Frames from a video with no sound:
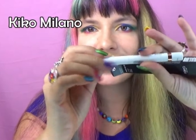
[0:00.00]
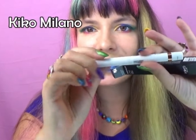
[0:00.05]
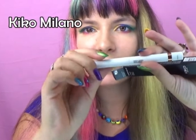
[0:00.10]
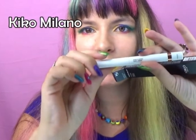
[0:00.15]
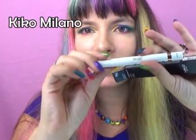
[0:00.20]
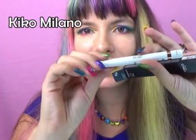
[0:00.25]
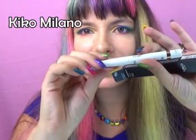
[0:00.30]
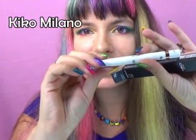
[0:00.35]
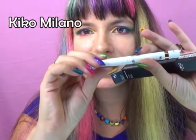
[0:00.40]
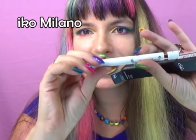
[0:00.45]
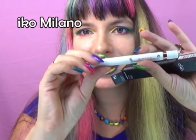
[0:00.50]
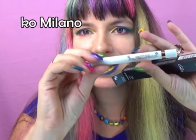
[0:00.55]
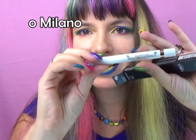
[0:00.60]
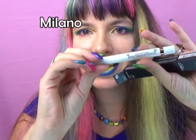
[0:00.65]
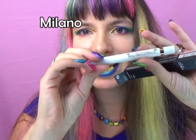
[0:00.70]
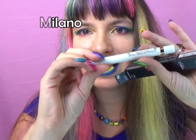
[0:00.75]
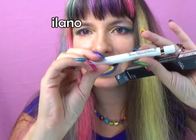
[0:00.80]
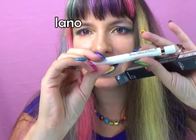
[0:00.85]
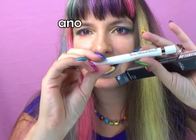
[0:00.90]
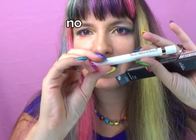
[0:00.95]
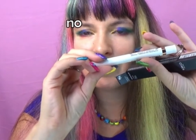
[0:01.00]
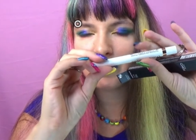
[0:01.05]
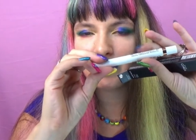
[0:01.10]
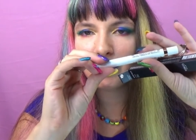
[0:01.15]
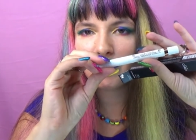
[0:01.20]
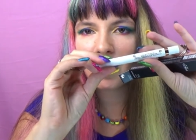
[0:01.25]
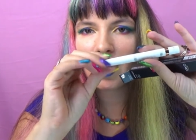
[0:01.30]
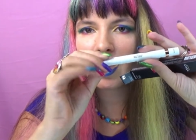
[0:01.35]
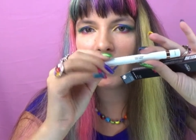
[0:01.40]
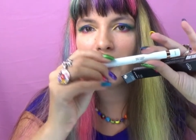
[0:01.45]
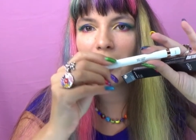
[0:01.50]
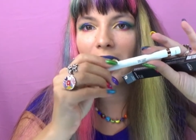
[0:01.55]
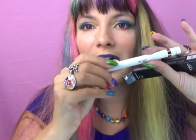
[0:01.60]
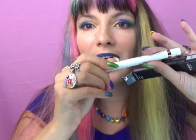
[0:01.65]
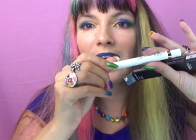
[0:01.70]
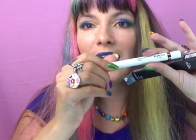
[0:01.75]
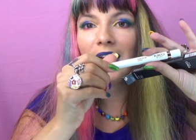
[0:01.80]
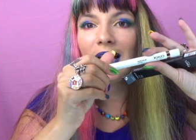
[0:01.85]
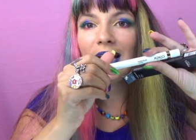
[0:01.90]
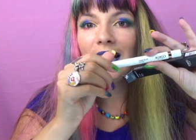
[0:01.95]
is basically a lip primer.
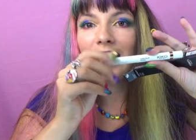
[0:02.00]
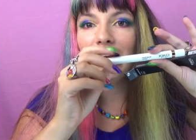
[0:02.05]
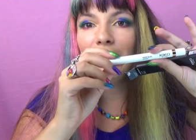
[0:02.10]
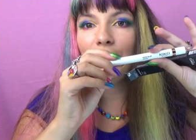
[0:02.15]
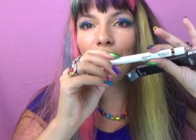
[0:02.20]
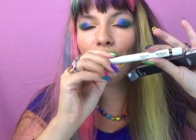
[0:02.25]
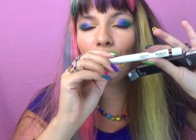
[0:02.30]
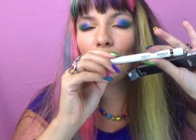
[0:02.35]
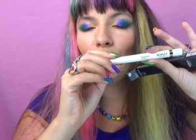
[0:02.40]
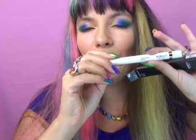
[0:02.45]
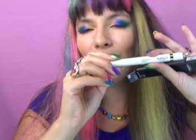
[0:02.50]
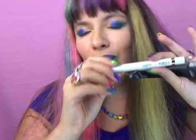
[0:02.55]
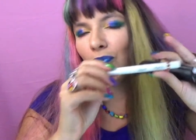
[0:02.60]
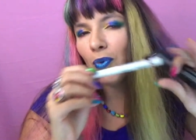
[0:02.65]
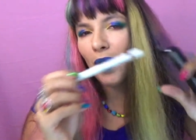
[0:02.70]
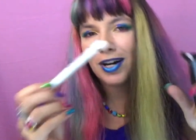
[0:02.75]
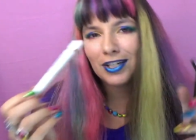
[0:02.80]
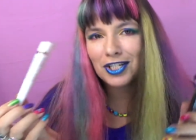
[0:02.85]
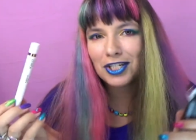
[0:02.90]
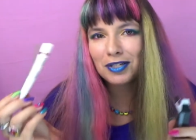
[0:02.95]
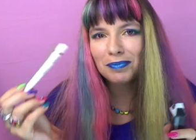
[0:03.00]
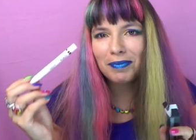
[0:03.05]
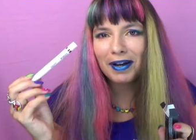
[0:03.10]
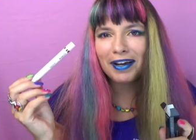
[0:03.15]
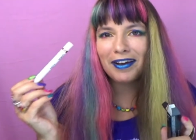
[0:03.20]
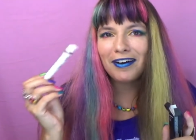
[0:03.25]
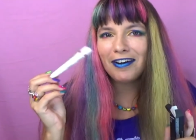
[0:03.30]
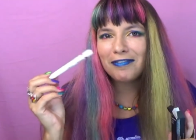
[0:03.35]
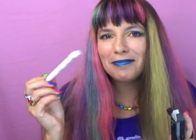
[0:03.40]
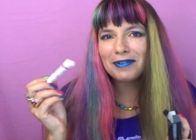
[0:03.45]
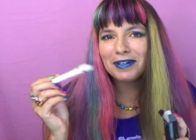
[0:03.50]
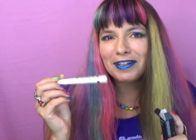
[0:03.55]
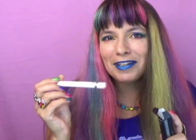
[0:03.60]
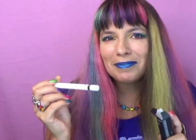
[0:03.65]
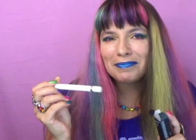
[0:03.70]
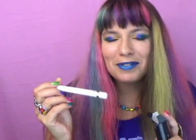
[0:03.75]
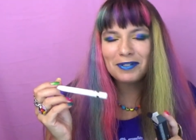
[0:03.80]
If you've watched my ombre lip